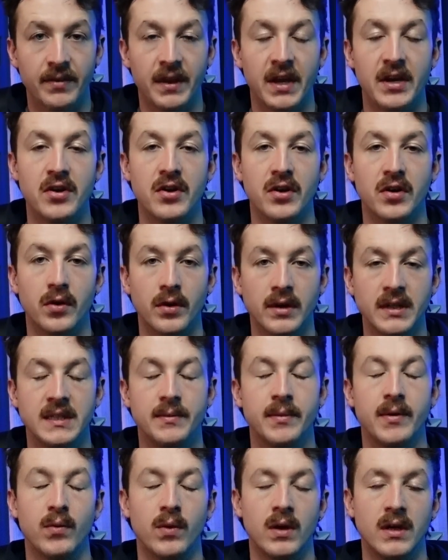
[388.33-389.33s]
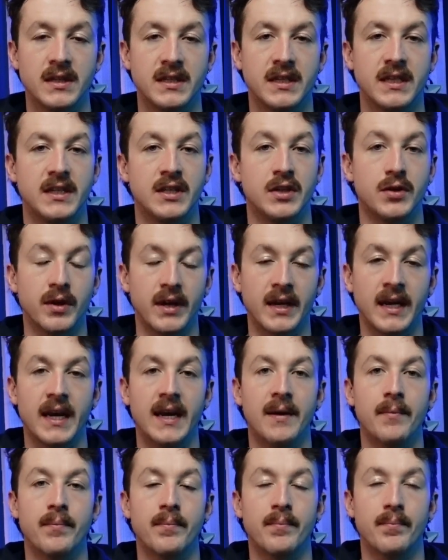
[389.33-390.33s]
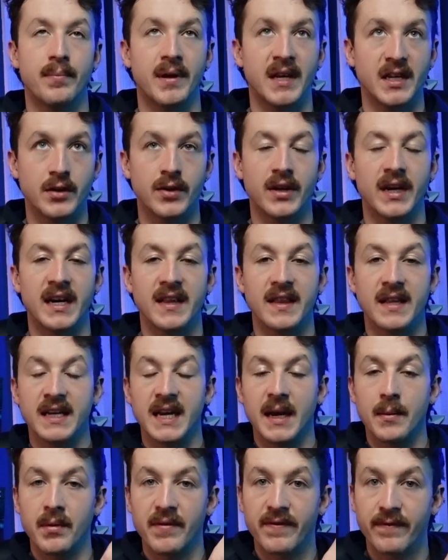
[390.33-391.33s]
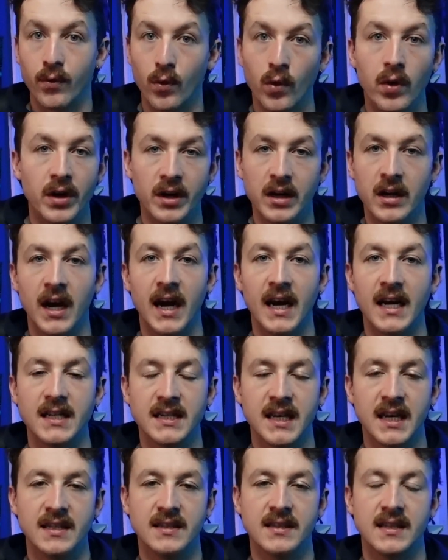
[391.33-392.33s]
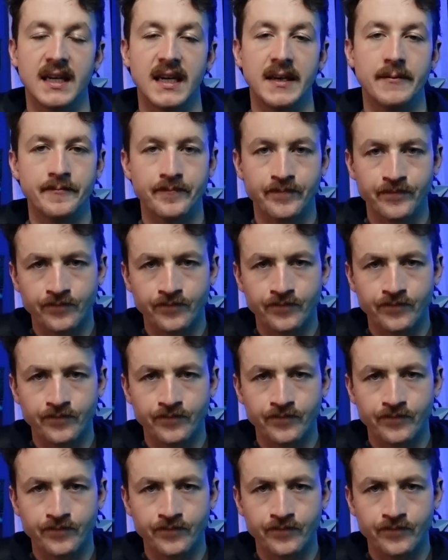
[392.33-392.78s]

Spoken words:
then you're going to be doing it the day before your high intensity.